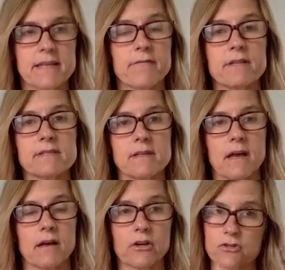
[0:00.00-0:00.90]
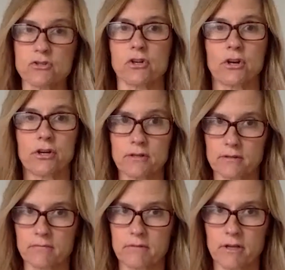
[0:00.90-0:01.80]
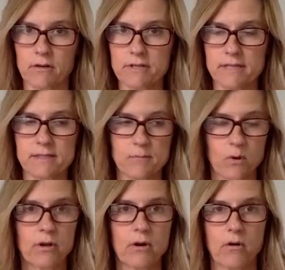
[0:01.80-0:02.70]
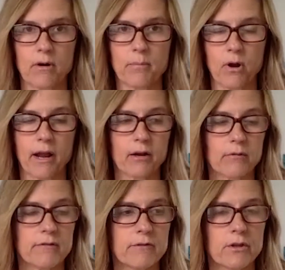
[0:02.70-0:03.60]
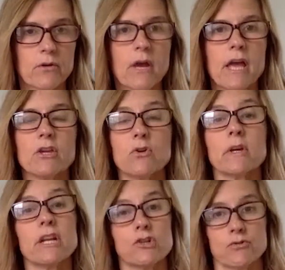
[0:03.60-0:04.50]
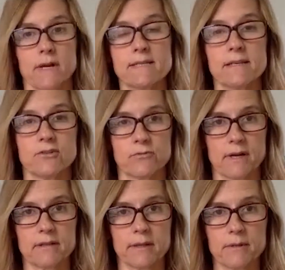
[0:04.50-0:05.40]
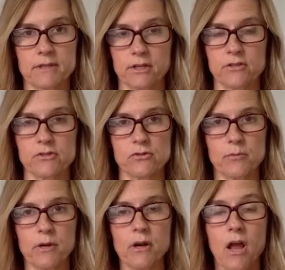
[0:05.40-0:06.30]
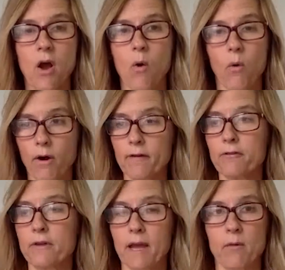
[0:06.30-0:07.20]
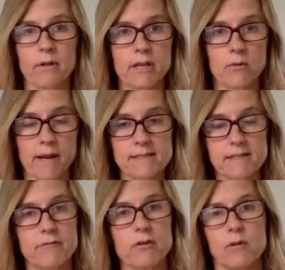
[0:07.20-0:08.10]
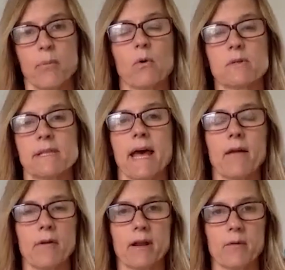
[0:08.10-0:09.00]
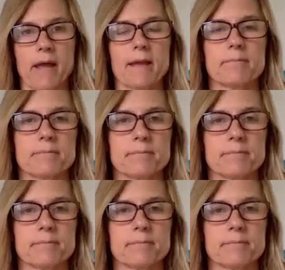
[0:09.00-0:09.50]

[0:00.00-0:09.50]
If it's a concerned, testimonial or a product review, you can address it directly with the consumer. Or if you get really great stuff, you can post that right away.